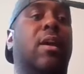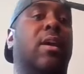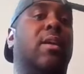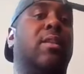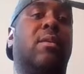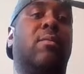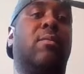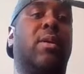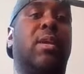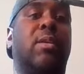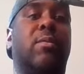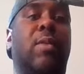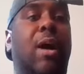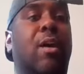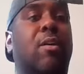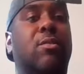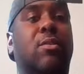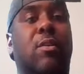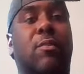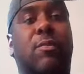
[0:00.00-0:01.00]
And then I
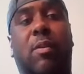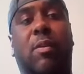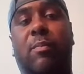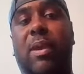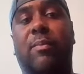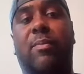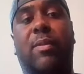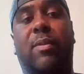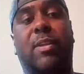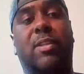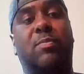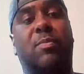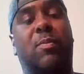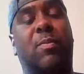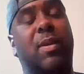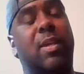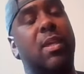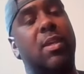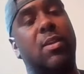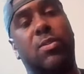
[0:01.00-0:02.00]
don't know if you remember this,
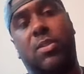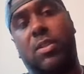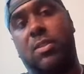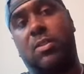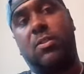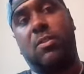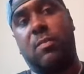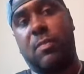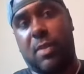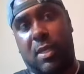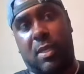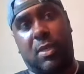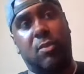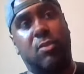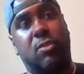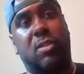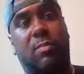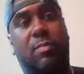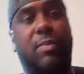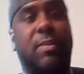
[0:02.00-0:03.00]
but what he used to do, man, he
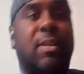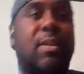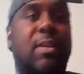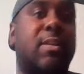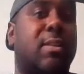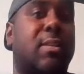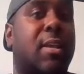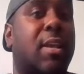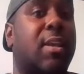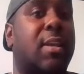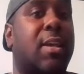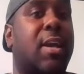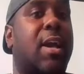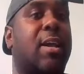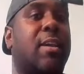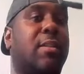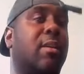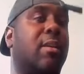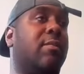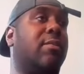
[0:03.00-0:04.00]
used to play them. Thank
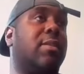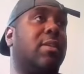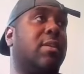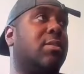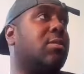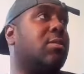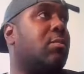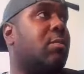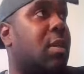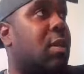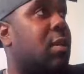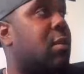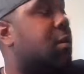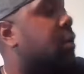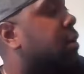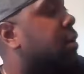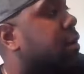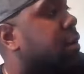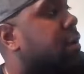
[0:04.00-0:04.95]
God he never did it to me.